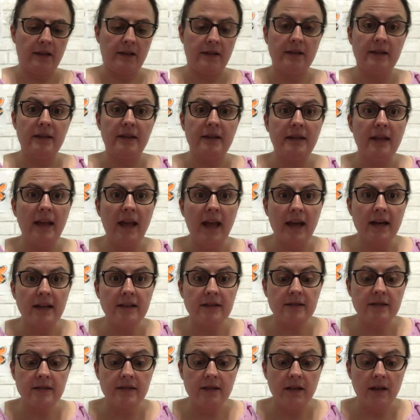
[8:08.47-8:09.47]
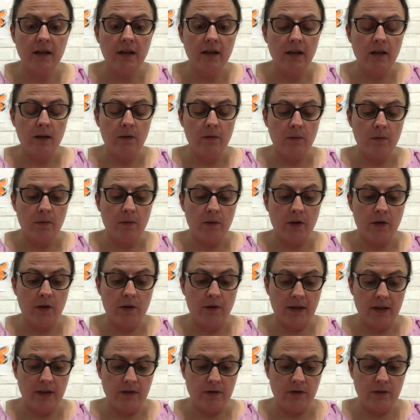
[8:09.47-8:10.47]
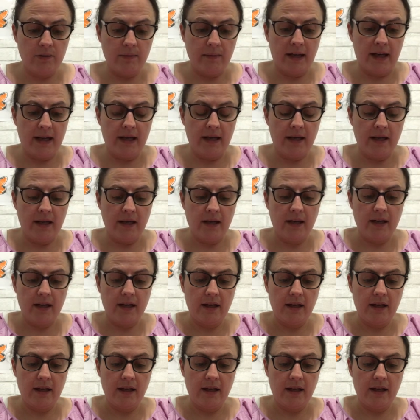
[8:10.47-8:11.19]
Next, we're going to make